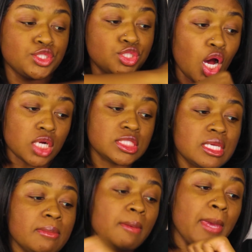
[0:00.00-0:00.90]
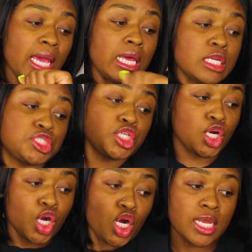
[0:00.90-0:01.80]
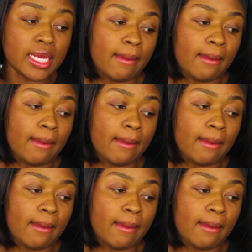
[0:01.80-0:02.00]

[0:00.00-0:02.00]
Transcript: Talk to me, man. It's your girl in